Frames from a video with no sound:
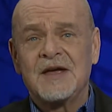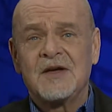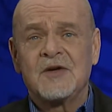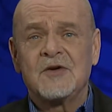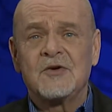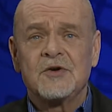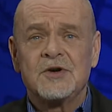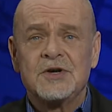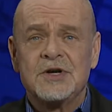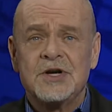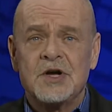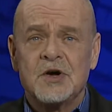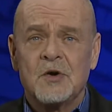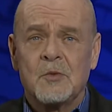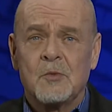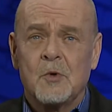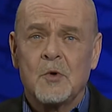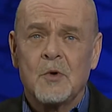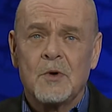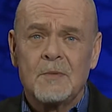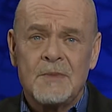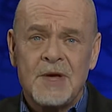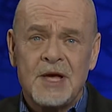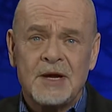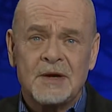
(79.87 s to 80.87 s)
a good deal
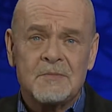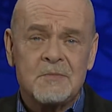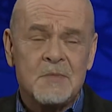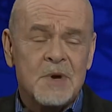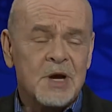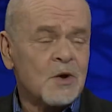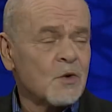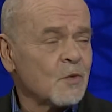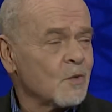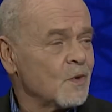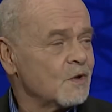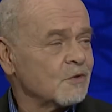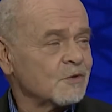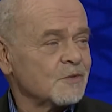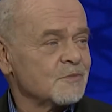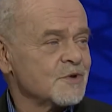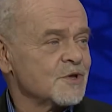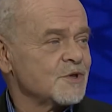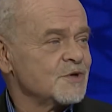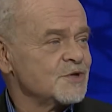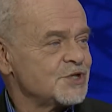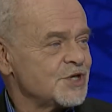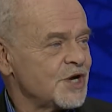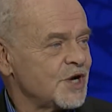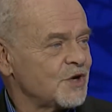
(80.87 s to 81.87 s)
more. Madam Mayor, welcome
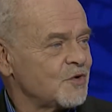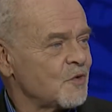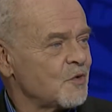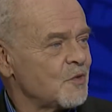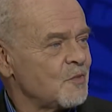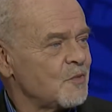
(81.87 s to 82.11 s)
to the Jaco